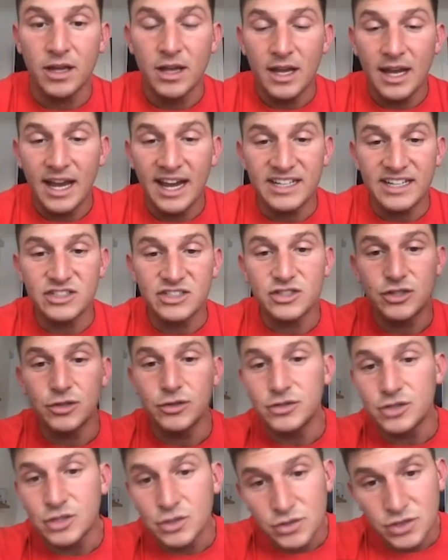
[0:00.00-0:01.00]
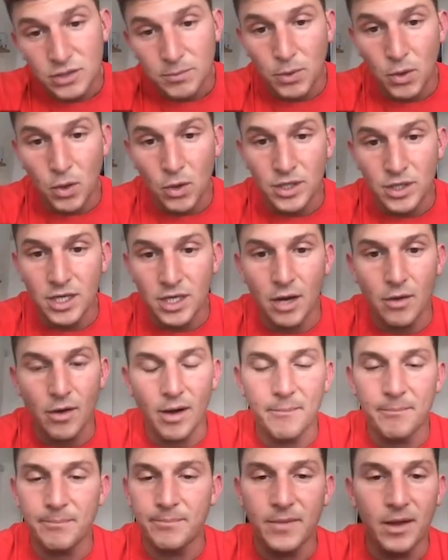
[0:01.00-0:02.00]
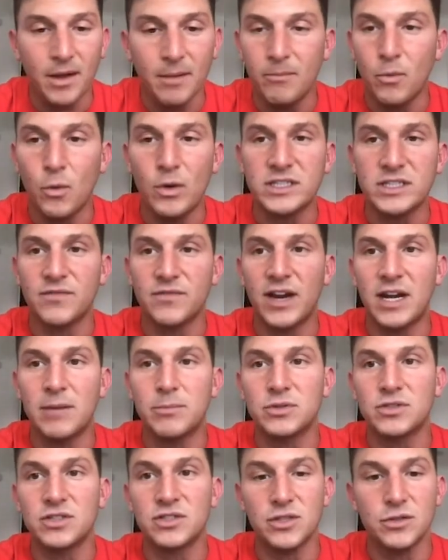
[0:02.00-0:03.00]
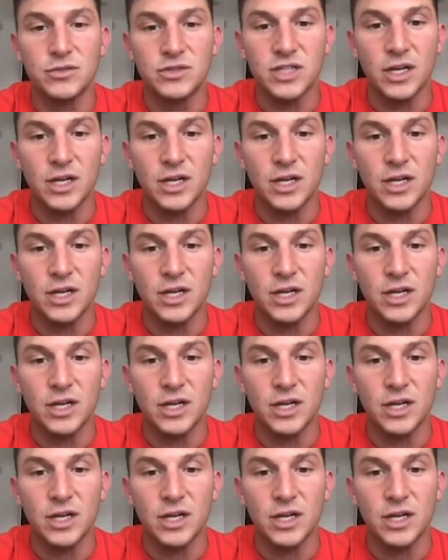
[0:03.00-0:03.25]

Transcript: any students you support, you know, I'm always available to do so.